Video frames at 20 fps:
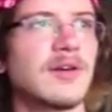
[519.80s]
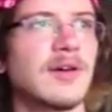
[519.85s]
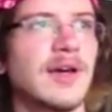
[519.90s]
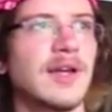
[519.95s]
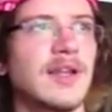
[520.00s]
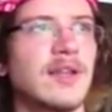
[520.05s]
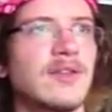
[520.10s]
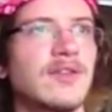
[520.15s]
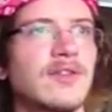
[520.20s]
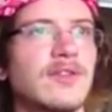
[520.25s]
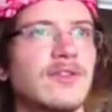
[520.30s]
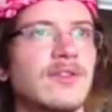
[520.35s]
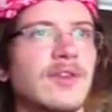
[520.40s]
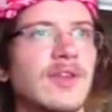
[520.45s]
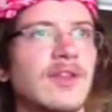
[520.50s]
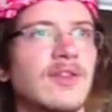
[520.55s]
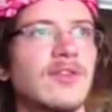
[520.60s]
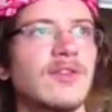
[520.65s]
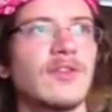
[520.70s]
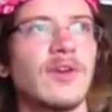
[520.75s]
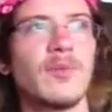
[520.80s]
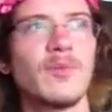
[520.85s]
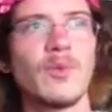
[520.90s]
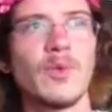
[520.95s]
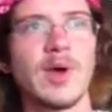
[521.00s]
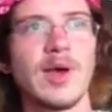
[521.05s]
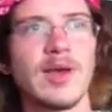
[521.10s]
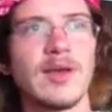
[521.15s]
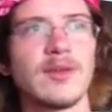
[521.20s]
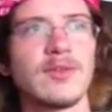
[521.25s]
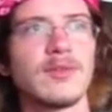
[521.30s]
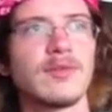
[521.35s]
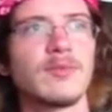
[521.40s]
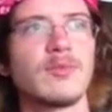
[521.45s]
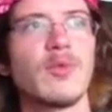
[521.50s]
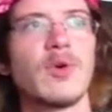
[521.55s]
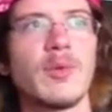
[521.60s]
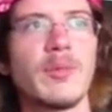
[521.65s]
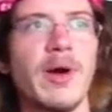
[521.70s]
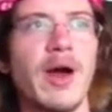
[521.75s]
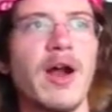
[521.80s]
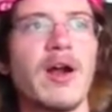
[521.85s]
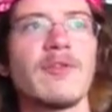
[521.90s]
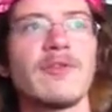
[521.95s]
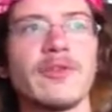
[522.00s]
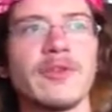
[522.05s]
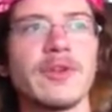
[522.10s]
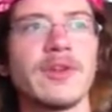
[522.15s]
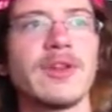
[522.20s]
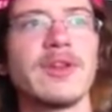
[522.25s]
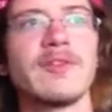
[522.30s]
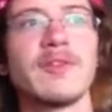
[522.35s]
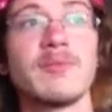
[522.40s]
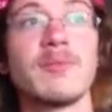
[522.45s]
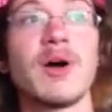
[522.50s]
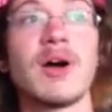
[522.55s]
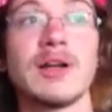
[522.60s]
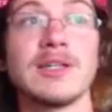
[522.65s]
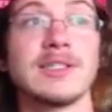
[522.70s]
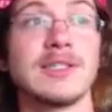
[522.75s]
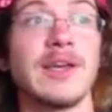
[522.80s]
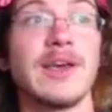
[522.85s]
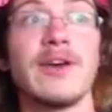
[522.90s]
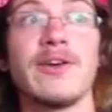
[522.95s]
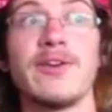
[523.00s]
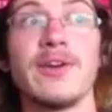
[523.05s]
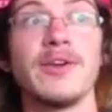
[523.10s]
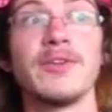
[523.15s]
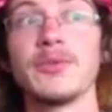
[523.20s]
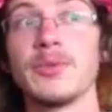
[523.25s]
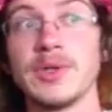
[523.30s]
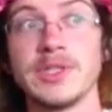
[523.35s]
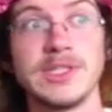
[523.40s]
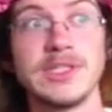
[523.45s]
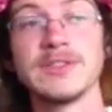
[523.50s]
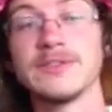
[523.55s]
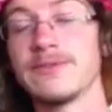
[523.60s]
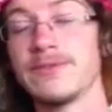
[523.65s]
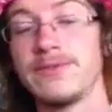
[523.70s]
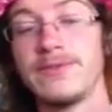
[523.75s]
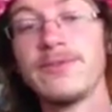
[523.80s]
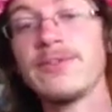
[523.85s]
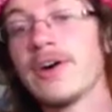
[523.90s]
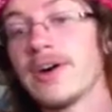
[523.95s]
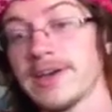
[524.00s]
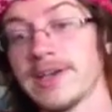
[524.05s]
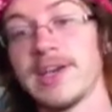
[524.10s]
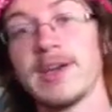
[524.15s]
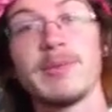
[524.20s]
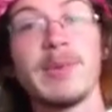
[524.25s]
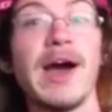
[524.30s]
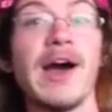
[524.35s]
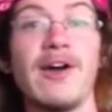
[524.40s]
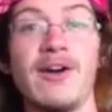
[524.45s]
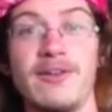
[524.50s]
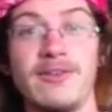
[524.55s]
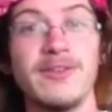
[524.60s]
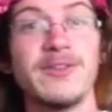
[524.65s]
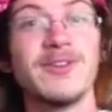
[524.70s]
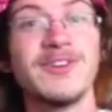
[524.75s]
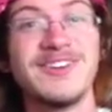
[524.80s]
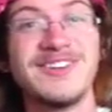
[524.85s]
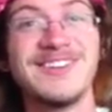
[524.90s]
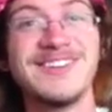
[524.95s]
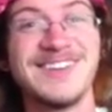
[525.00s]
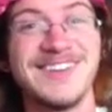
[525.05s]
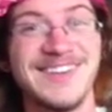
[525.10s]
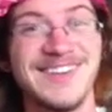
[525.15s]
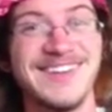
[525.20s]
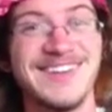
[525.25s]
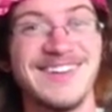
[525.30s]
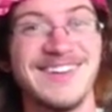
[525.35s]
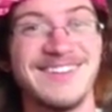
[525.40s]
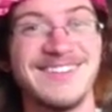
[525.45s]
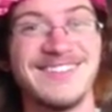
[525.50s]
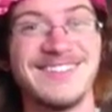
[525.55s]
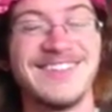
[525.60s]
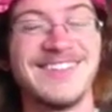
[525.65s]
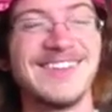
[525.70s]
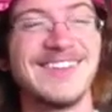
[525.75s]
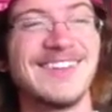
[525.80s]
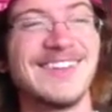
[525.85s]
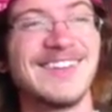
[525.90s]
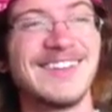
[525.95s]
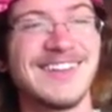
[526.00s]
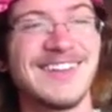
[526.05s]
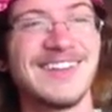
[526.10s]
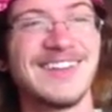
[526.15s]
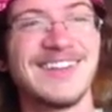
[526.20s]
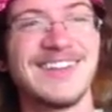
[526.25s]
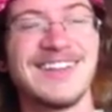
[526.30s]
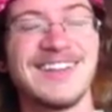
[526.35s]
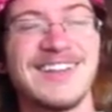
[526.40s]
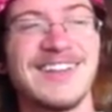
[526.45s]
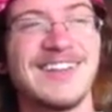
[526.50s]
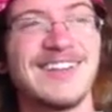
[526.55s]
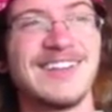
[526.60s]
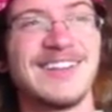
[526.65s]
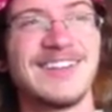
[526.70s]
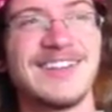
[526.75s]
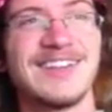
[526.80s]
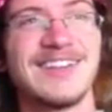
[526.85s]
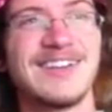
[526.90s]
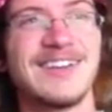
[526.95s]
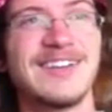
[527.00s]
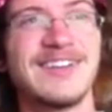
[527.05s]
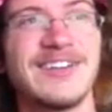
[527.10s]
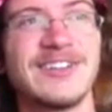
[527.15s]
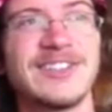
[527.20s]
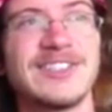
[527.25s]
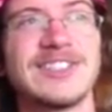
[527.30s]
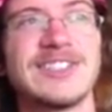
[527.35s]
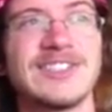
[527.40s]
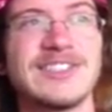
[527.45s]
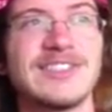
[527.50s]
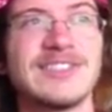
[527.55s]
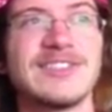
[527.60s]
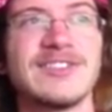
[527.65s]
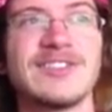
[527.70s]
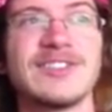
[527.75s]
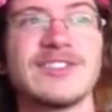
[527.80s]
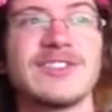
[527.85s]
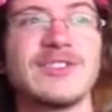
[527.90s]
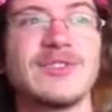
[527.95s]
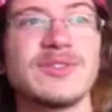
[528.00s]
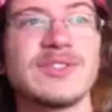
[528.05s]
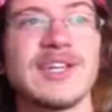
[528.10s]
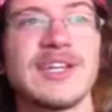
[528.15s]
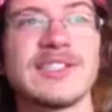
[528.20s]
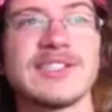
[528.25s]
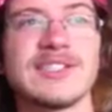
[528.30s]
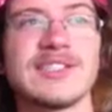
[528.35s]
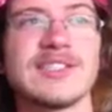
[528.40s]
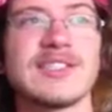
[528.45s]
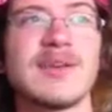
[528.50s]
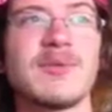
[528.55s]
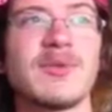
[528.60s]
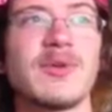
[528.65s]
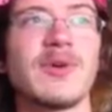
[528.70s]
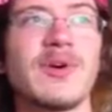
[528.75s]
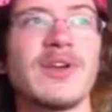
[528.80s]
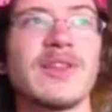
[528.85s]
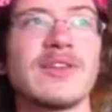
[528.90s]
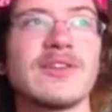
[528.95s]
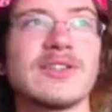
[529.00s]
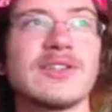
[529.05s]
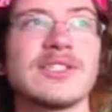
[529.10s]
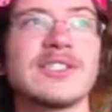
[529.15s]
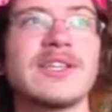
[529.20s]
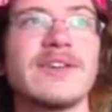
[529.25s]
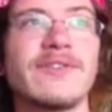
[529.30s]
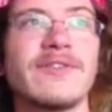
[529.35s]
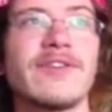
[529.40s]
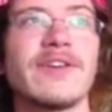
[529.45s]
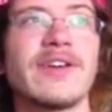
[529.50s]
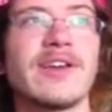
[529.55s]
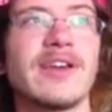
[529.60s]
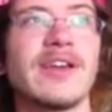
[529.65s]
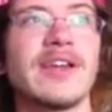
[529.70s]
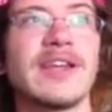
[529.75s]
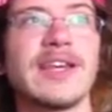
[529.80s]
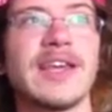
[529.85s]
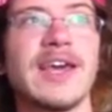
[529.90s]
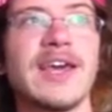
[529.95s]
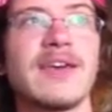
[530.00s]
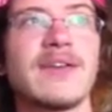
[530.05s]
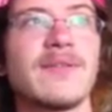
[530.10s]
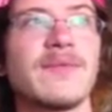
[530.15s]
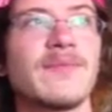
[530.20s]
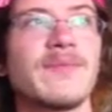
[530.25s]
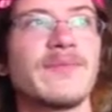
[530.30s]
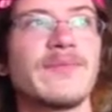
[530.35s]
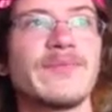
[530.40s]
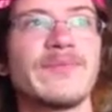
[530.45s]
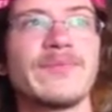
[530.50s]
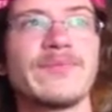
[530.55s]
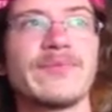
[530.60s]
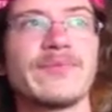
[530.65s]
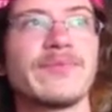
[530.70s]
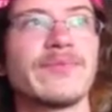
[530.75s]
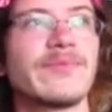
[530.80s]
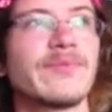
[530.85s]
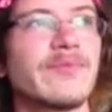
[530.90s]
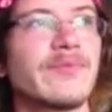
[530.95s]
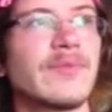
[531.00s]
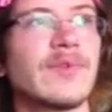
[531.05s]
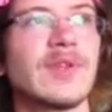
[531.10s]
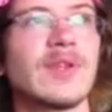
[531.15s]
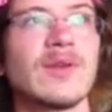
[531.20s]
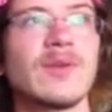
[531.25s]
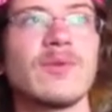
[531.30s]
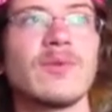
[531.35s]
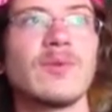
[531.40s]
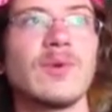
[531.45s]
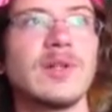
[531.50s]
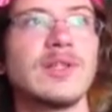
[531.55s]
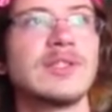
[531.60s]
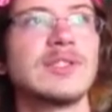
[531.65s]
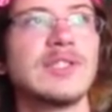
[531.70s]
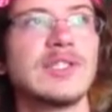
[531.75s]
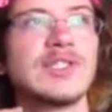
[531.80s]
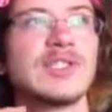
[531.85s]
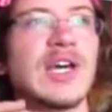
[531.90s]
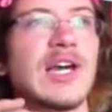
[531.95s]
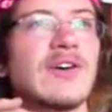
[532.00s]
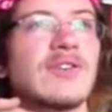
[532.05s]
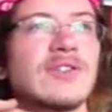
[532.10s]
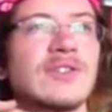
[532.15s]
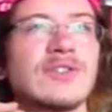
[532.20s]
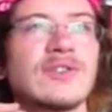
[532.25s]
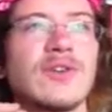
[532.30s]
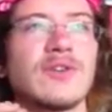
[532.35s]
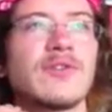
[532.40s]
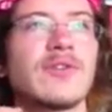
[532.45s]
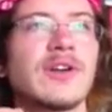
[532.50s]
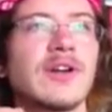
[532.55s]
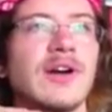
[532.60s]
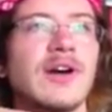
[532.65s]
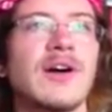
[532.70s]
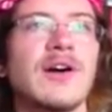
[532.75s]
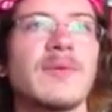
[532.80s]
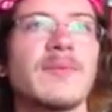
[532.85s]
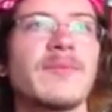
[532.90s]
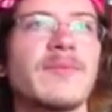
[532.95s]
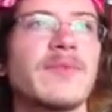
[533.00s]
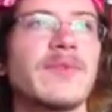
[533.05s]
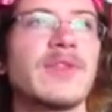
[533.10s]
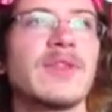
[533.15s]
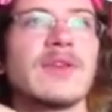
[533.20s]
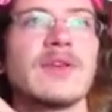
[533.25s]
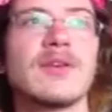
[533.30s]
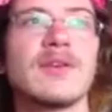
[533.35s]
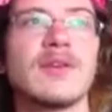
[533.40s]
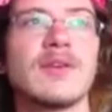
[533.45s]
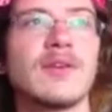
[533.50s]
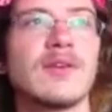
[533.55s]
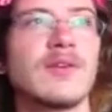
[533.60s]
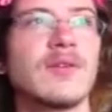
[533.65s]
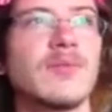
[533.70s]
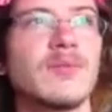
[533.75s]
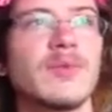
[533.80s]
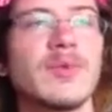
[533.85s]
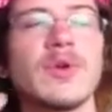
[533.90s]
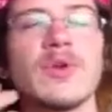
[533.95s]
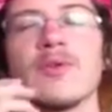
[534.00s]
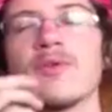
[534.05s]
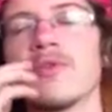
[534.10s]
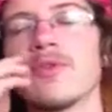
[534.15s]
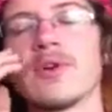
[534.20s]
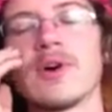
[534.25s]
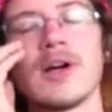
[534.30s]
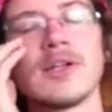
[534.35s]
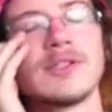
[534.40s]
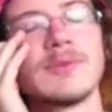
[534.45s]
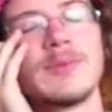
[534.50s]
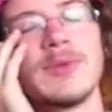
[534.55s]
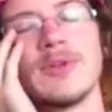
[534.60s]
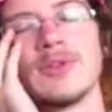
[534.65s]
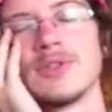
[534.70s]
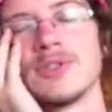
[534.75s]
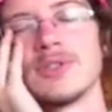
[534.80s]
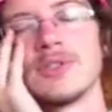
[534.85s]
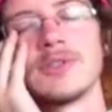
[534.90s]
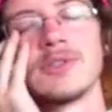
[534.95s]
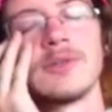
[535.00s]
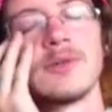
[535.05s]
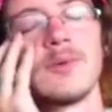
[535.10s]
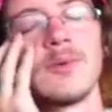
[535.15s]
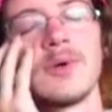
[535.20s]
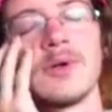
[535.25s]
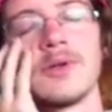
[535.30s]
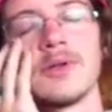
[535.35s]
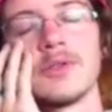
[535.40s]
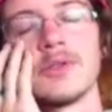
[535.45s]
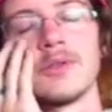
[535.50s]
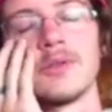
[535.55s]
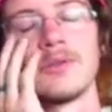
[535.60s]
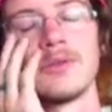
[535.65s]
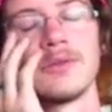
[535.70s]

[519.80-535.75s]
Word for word: And it's, in some ways, more powerful than even Mars and Aries, which is fucking powerful, you know. They're just, they're just two sides of the same coin, they're just different. And again, once the challenge is overcome, beautiful contributions to the world.